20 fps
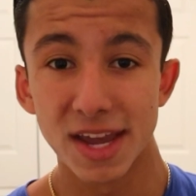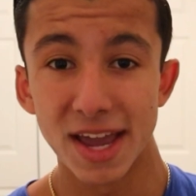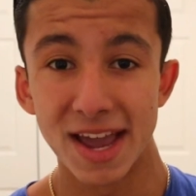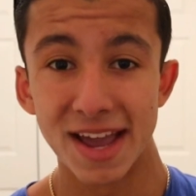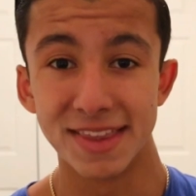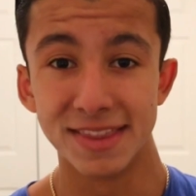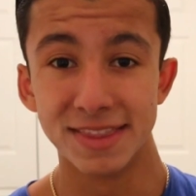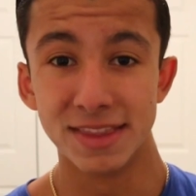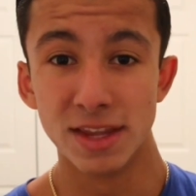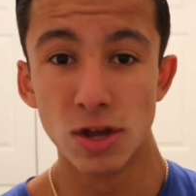
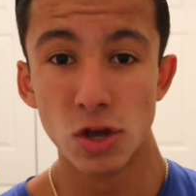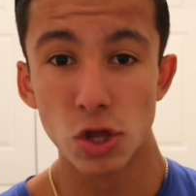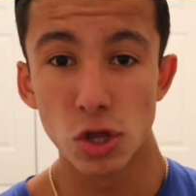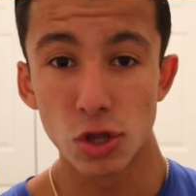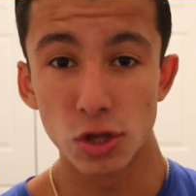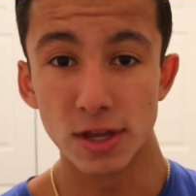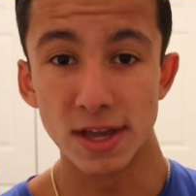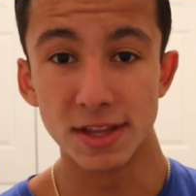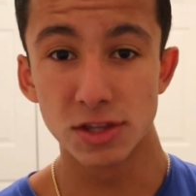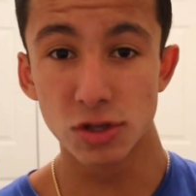and
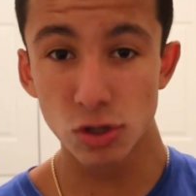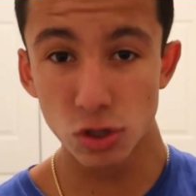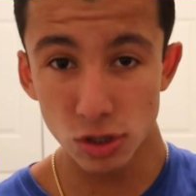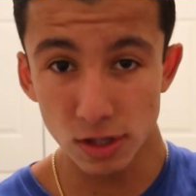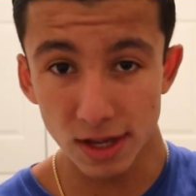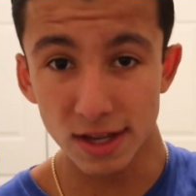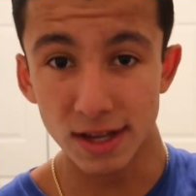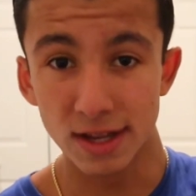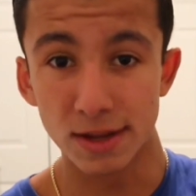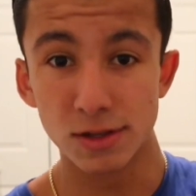
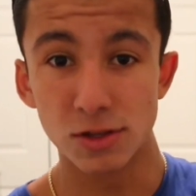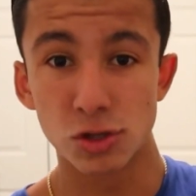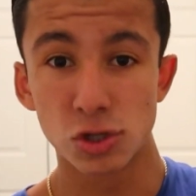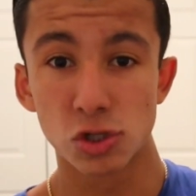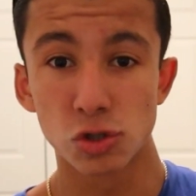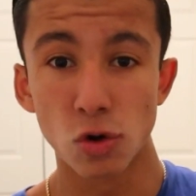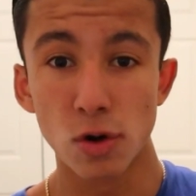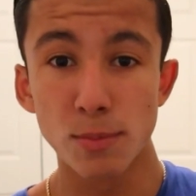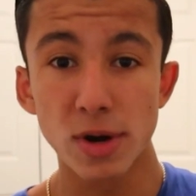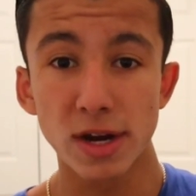
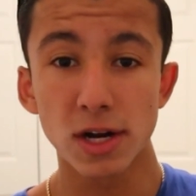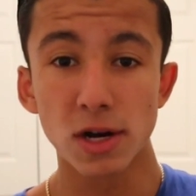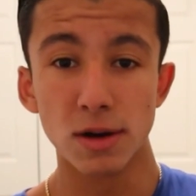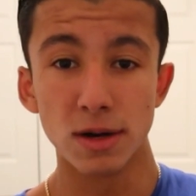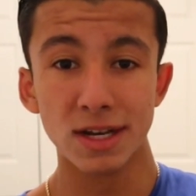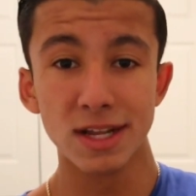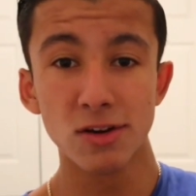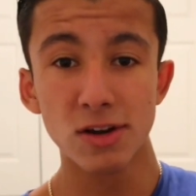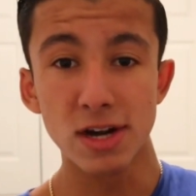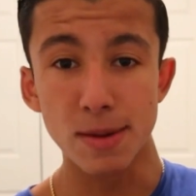
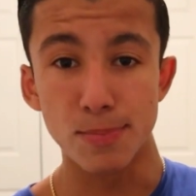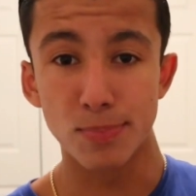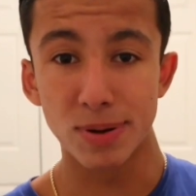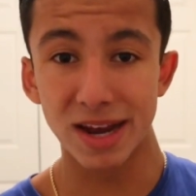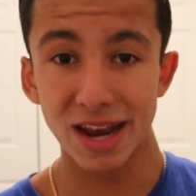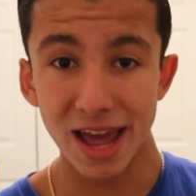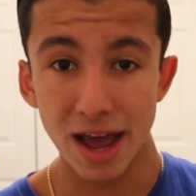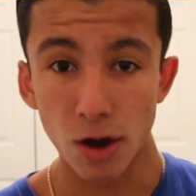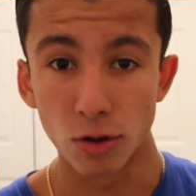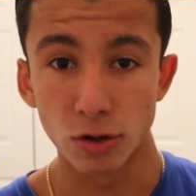Stormbreaker literally
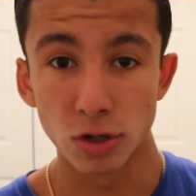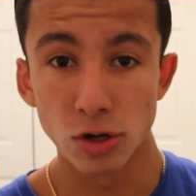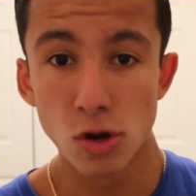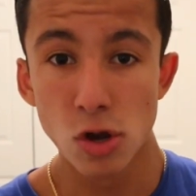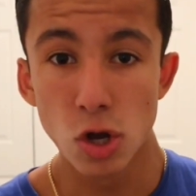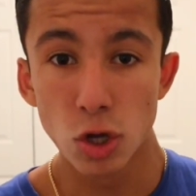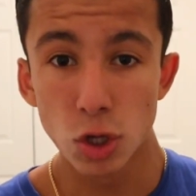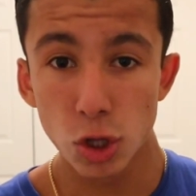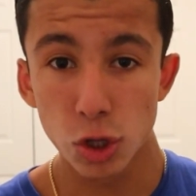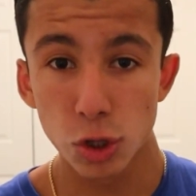plowed
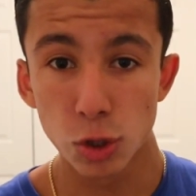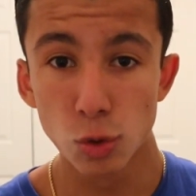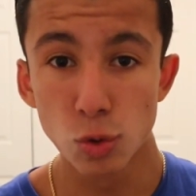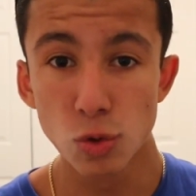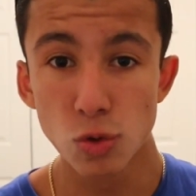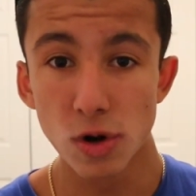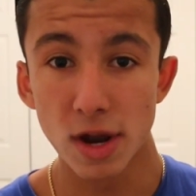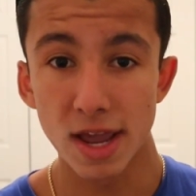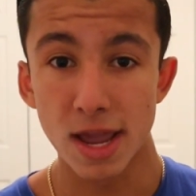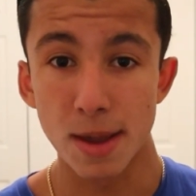
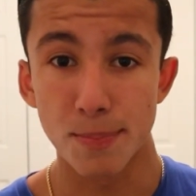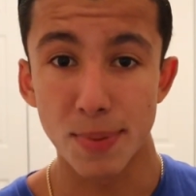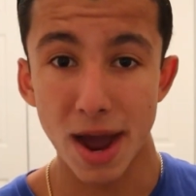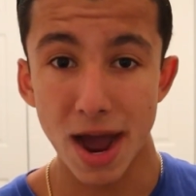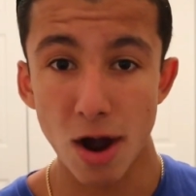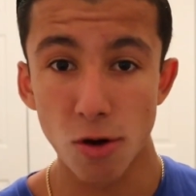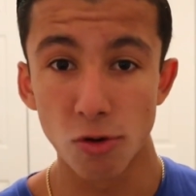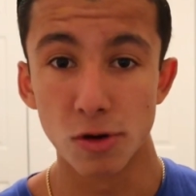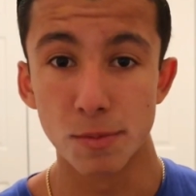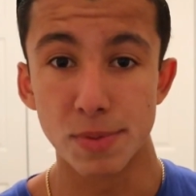through a
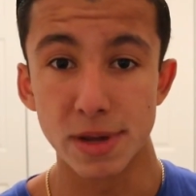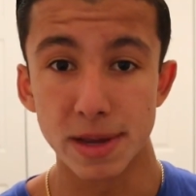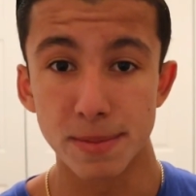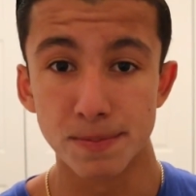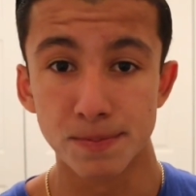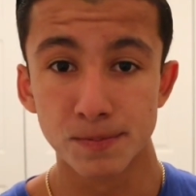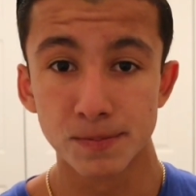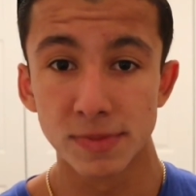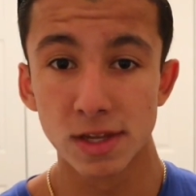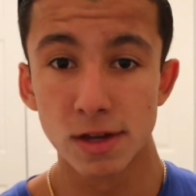power
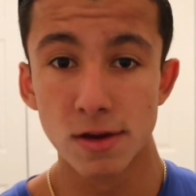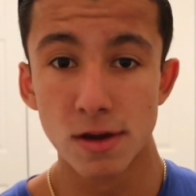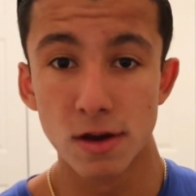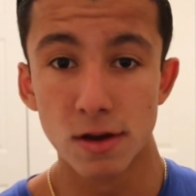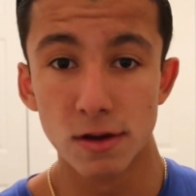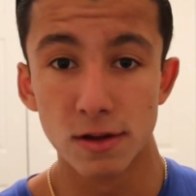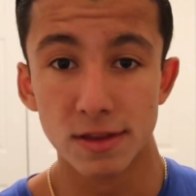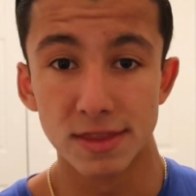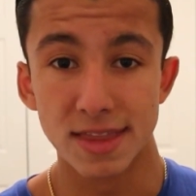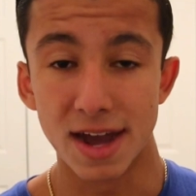beam
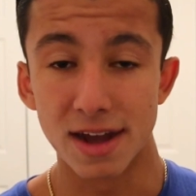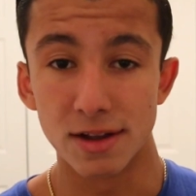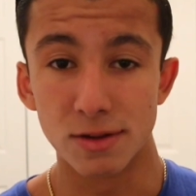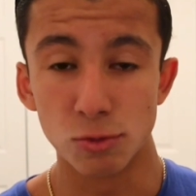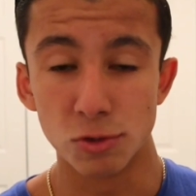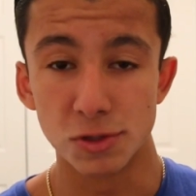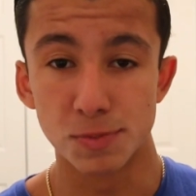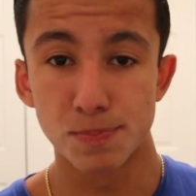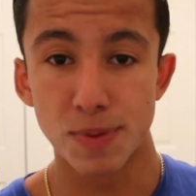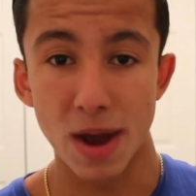that
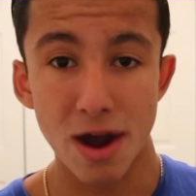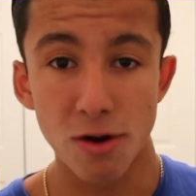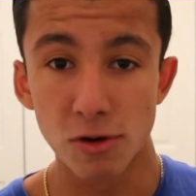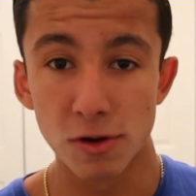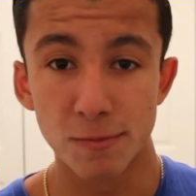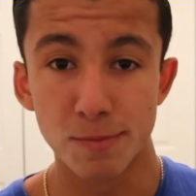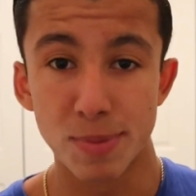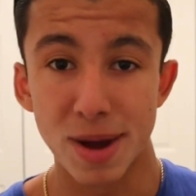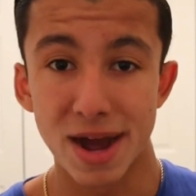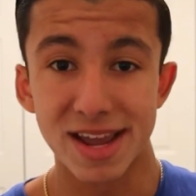was
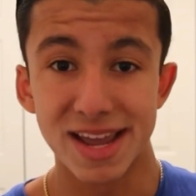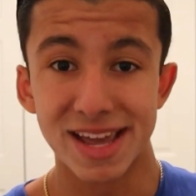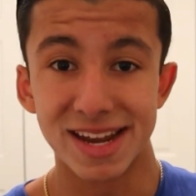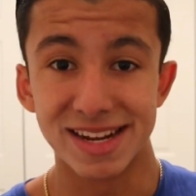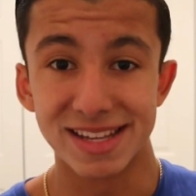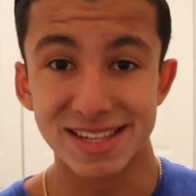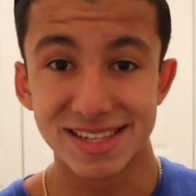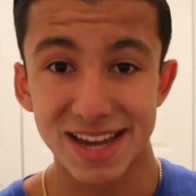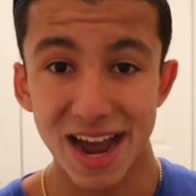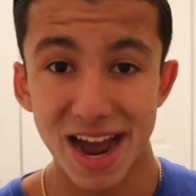powered by an
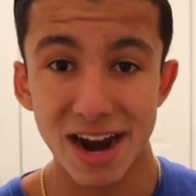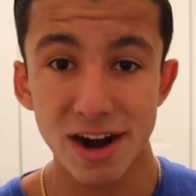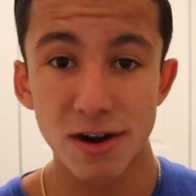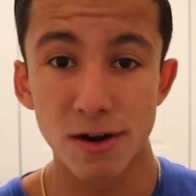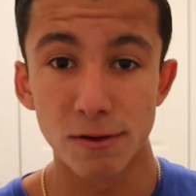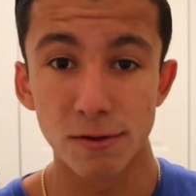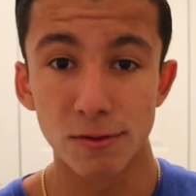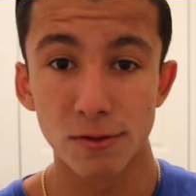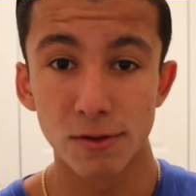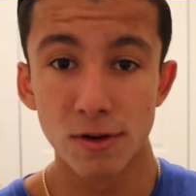
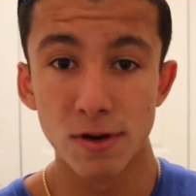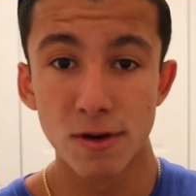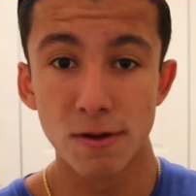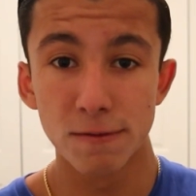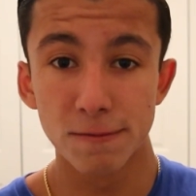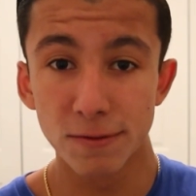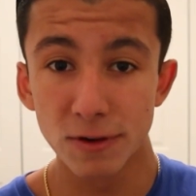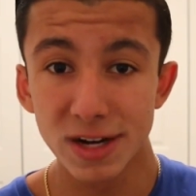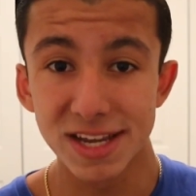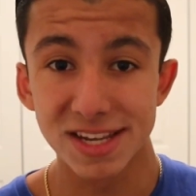entire
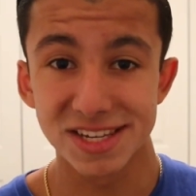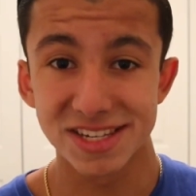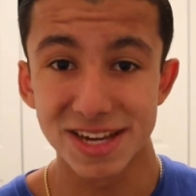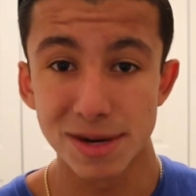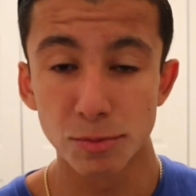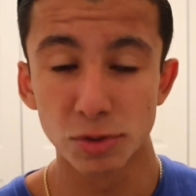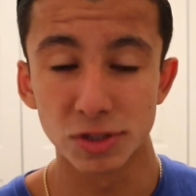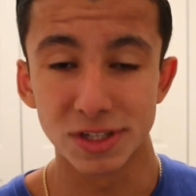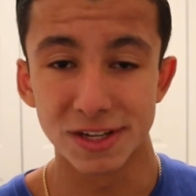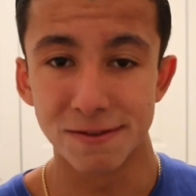fully
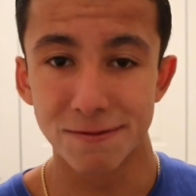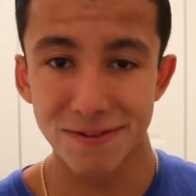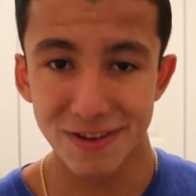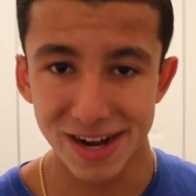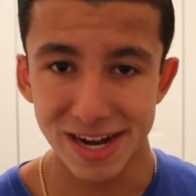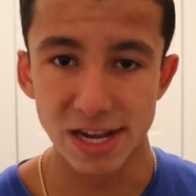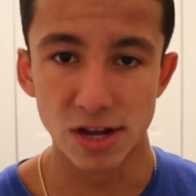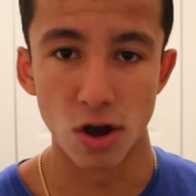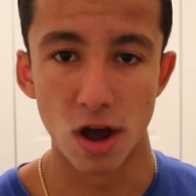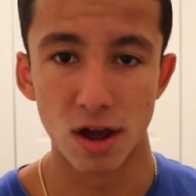assembled
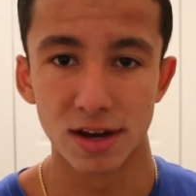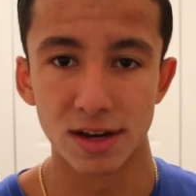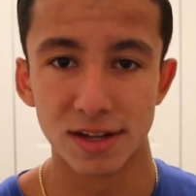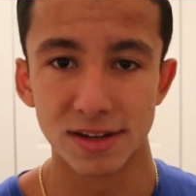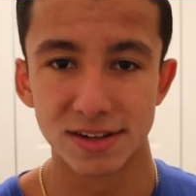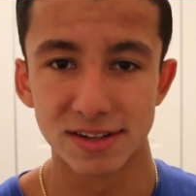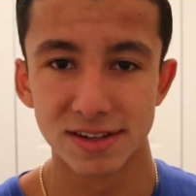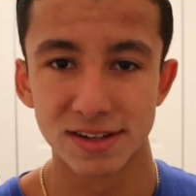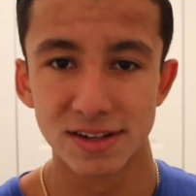Infinity Gauntlet.